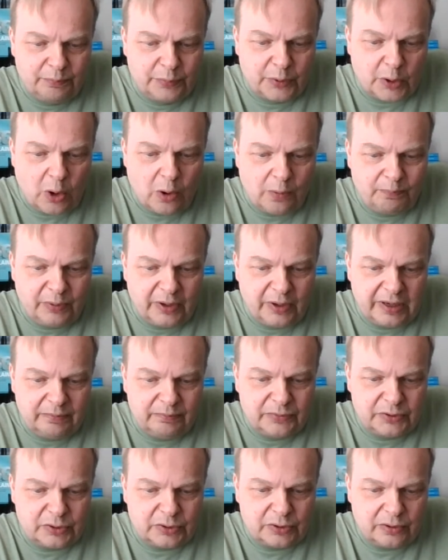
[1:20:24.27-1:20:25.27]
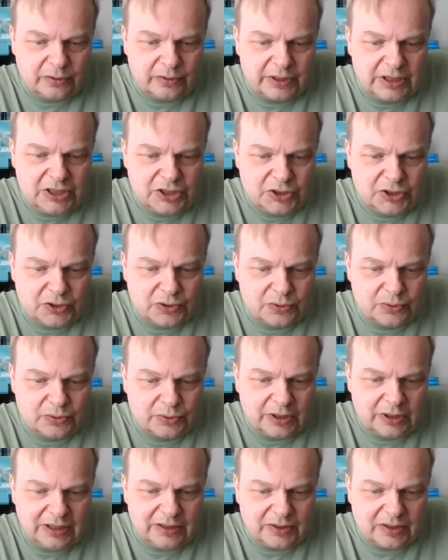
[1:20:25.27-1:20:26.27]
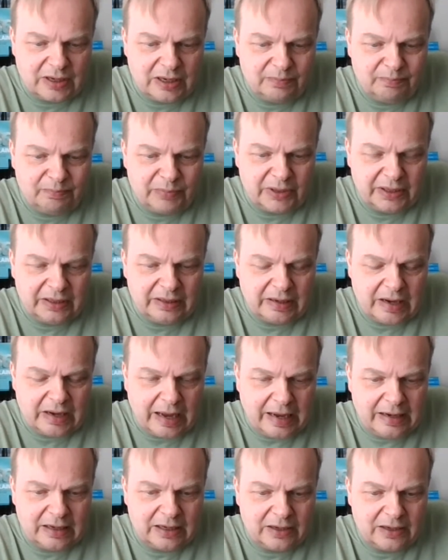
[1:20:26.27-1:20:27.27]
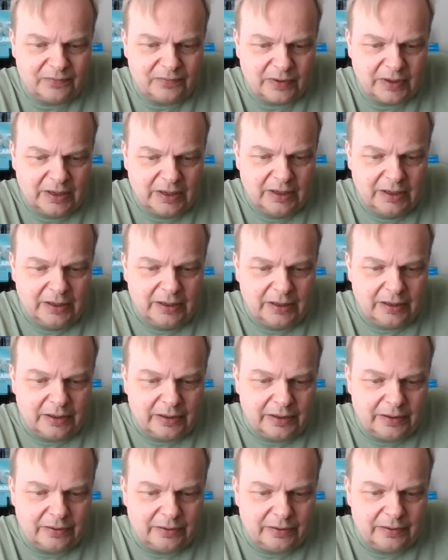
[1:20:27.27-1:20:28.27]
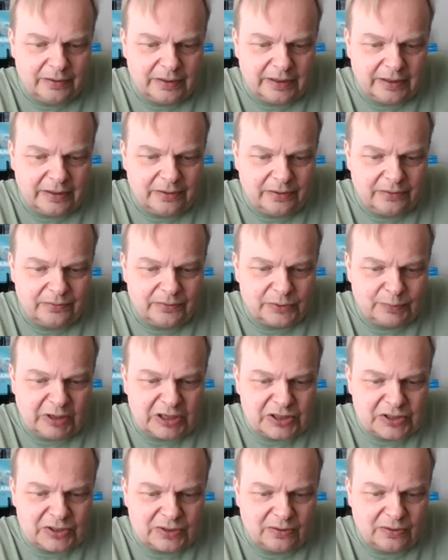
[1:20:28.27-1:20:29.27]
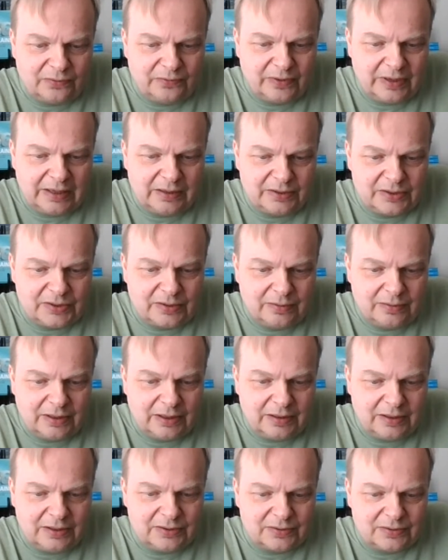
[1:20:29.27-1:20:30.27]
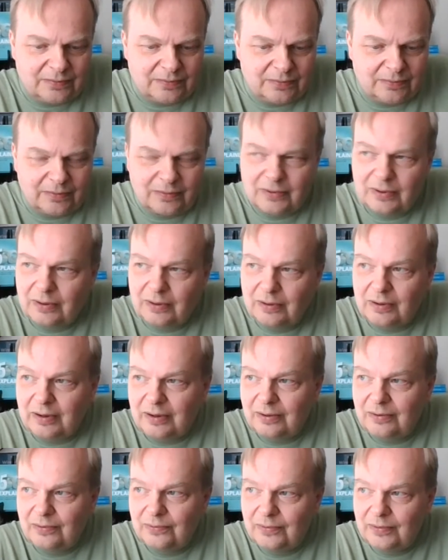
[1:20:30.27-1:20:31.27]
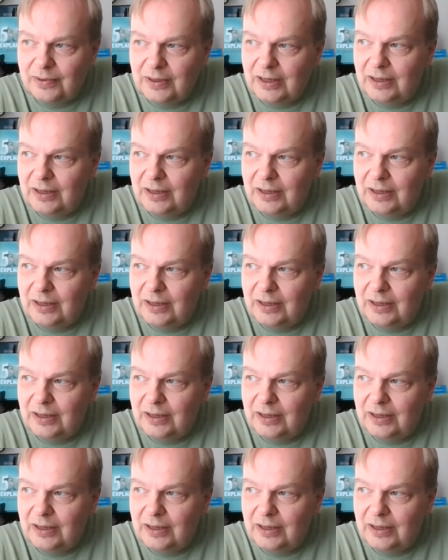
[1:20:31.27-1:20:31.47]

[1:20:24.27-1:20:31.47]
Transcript: problems or issues each company have on their special fields. It is kind of